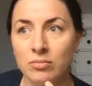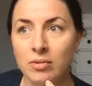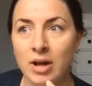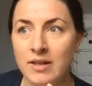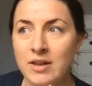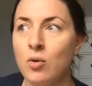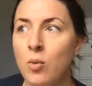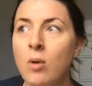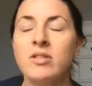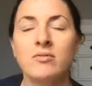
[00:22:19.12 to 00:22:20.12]
I think you're
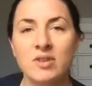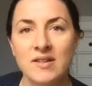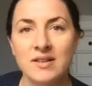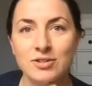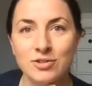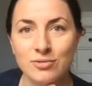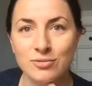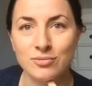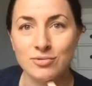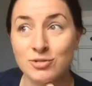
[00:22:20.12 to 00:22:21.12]
well within reason
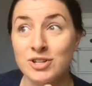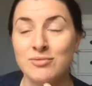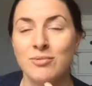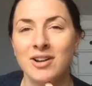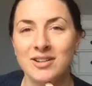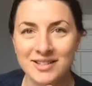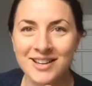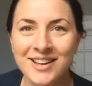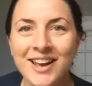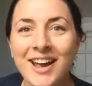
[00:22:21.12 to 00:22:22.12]
to do what you want
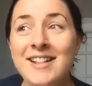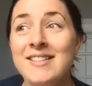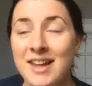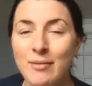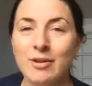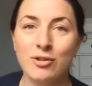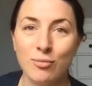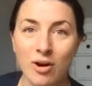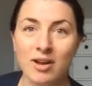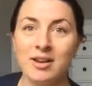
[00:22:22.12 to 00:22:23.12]
and say what you
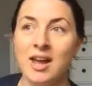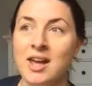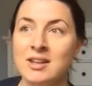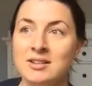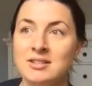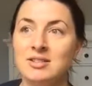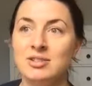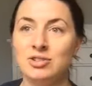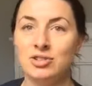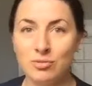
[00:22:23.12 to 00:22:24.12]
want and
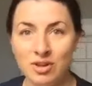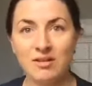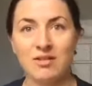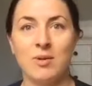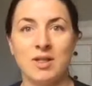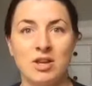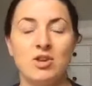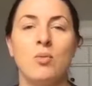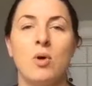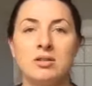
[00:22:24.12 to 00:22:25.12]
do things the way that
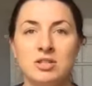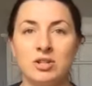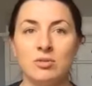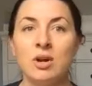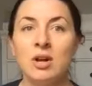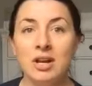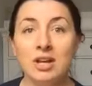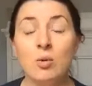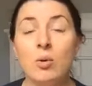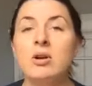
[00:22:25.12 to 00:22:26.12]
you want to,
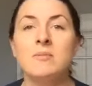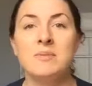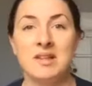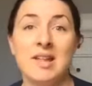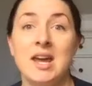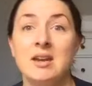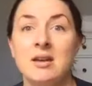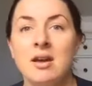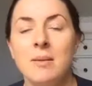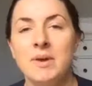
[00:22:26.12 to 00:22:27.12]
in order to be sane.
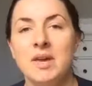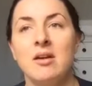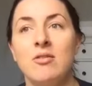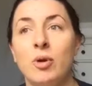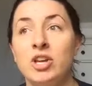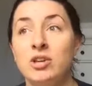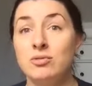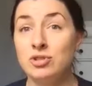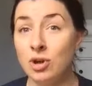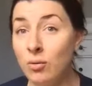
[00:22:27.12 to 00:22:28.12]
Because what you
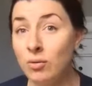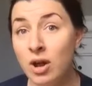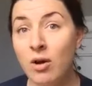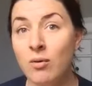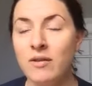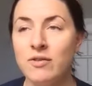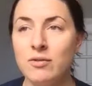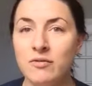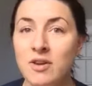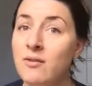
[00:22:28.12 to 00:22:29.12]
don't know, if
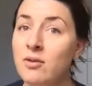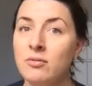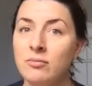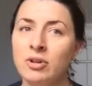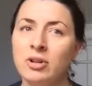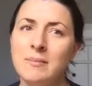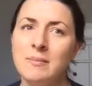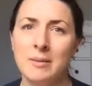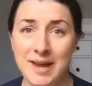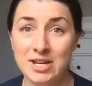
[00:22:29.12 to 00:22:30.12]
you've never really
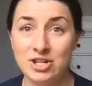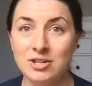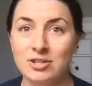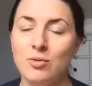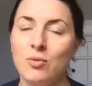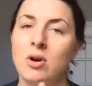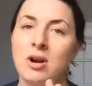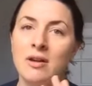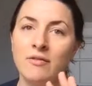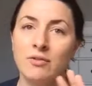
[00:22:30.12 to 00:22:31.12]
been a patient, or
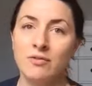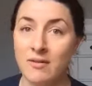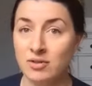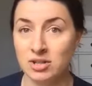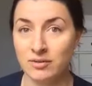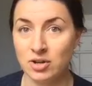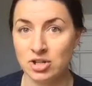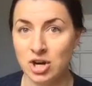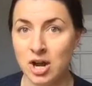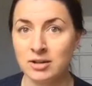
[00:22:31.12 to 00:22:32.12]
if you've never delivered a
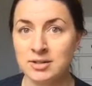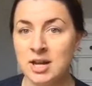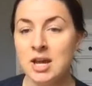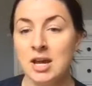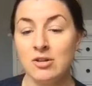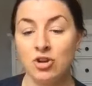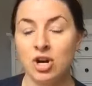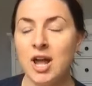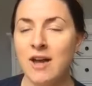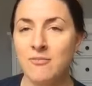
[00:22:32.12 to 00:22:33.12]
child, is you're
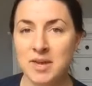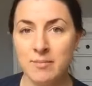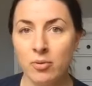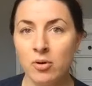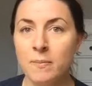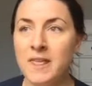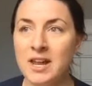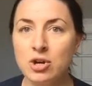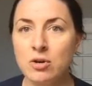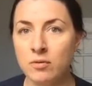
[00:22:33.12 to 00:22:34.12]
going to have people
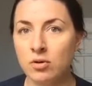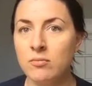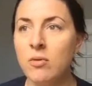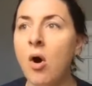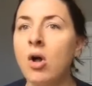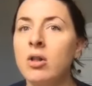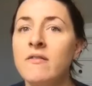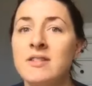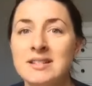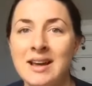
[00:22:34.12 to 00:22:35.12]
in your room all
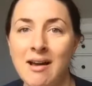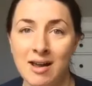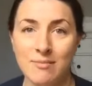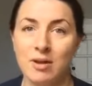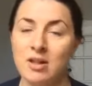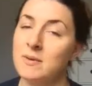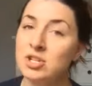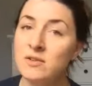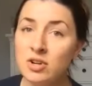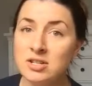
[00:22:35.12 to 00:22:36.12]
of the time,
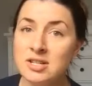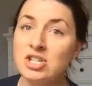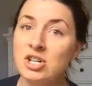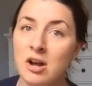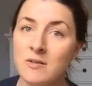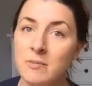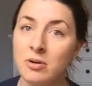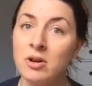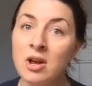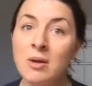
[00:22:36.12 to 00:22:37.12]
especially if you're in a teaching
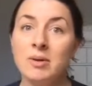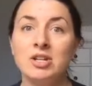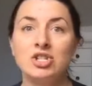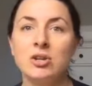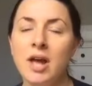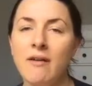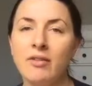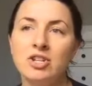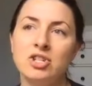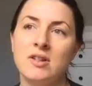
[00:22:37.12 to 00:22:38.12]
hospital, because you'll have,
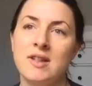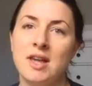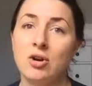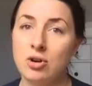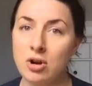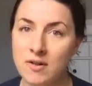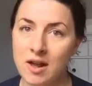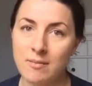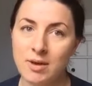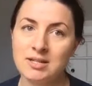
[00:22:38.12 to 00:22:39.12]
let's just say, your nurse
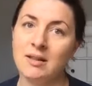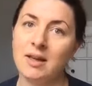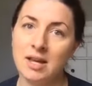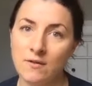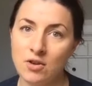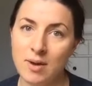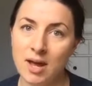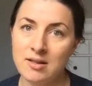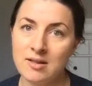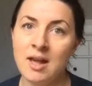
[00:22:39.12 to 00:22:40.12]
come in to like give you
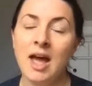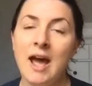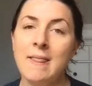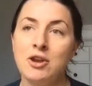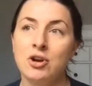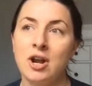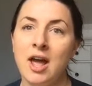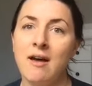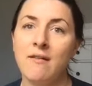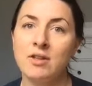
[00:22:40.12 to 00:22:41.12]
meds. And then you're going to
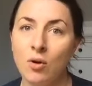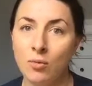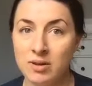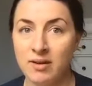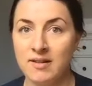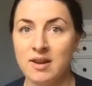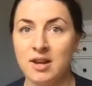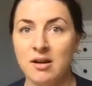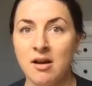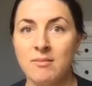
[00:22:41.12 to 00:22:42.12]
have the OB
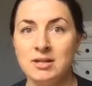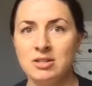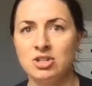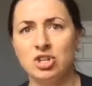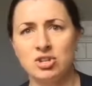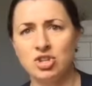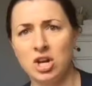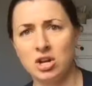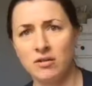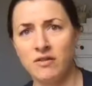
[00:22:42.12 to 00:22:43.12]
resident come in to just
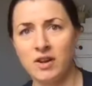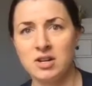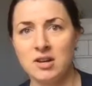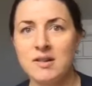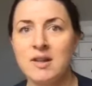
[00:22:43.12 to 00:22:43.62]
check your fundus.